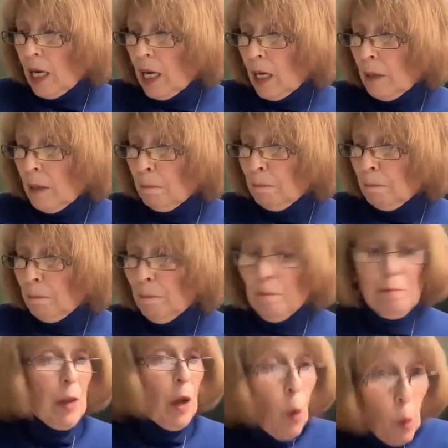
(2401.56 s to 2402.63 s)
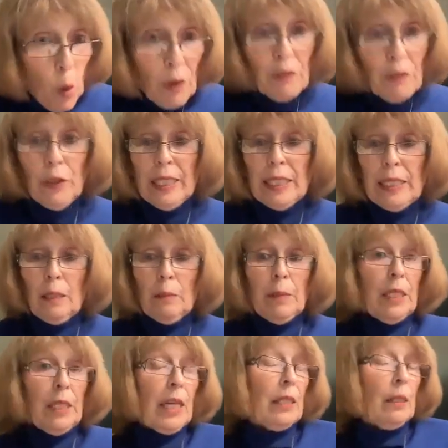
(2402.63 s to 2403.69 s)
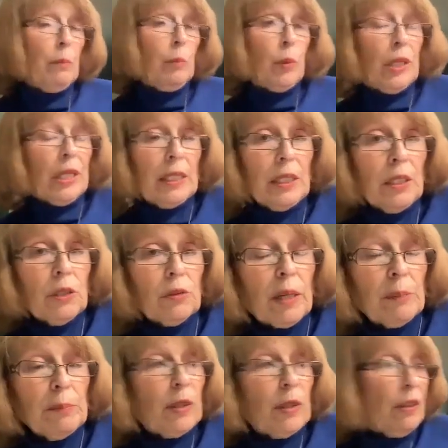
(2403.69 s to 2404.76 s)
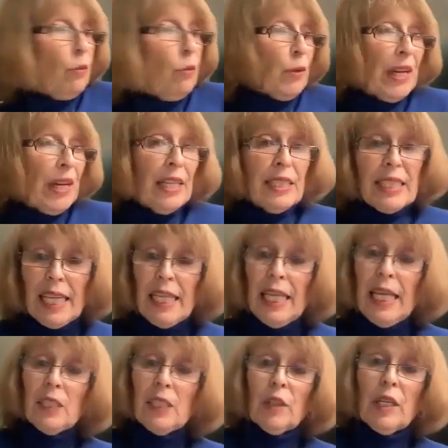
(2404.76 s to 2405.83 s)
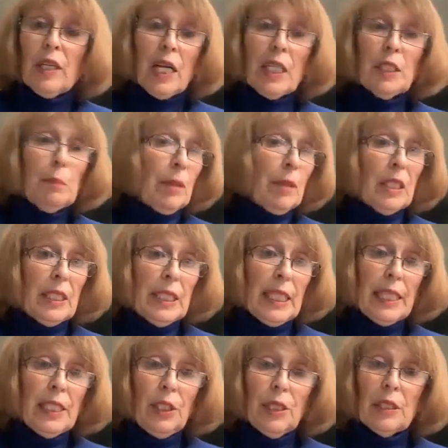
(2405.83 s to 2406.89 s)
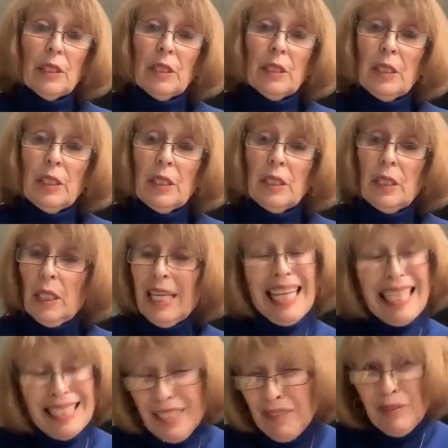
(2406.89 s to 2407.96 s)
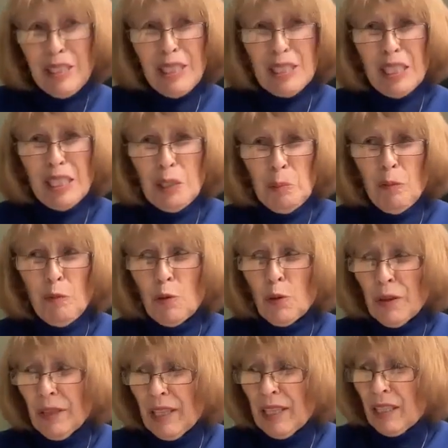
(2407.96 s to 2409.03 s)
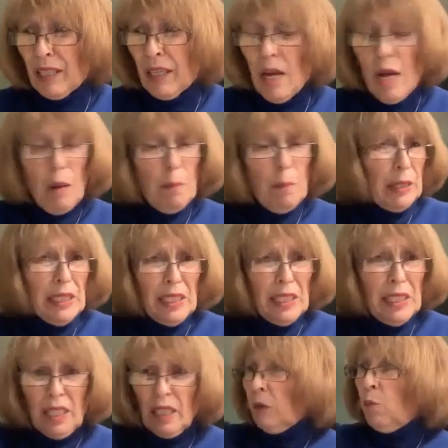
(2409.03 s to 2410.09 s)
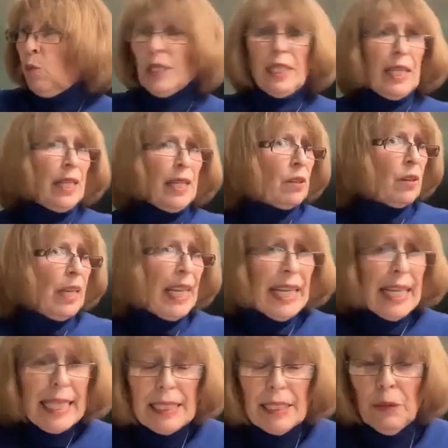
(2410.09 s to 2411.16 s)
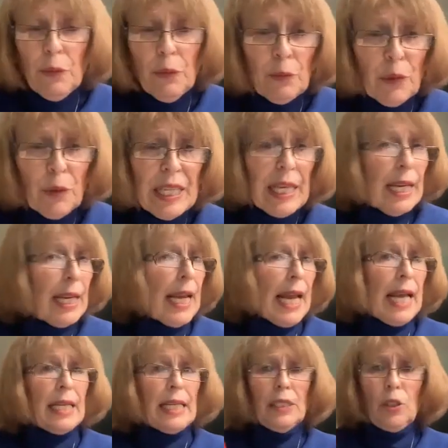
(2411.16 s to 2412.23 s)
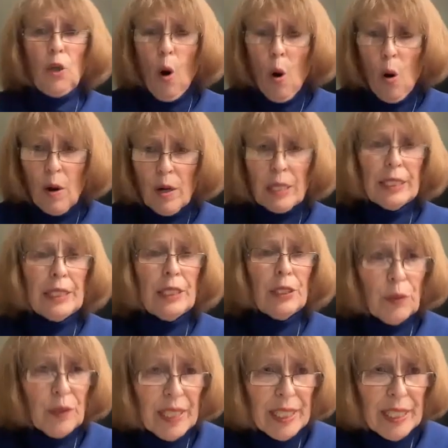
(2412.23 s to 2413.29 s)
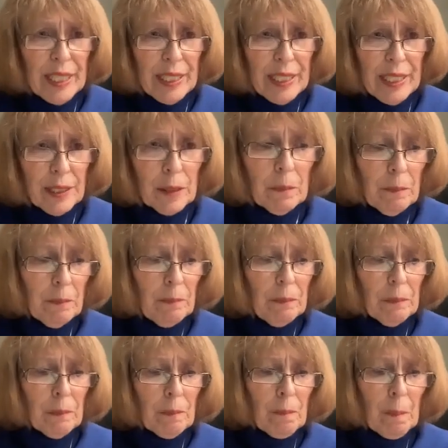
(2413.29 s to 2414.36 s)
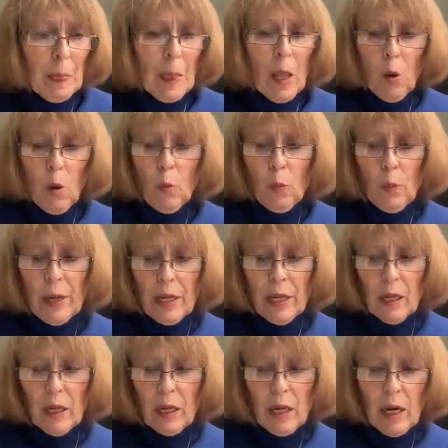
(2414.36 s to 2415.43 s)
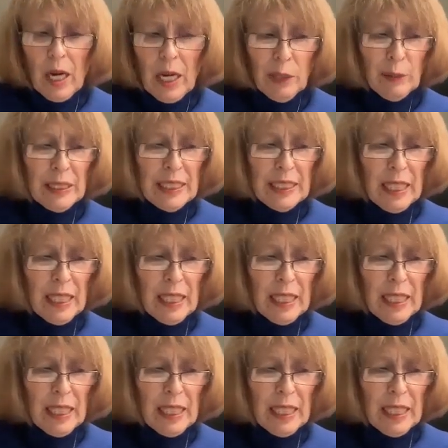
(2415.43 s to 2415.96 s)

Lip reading: Or if you get somebody like the boy I described who had 3 psychiatric hospitalizations, he had difficulties before then, but suddenly in 1 year he gets 3 and it's hard to treat him. Well, I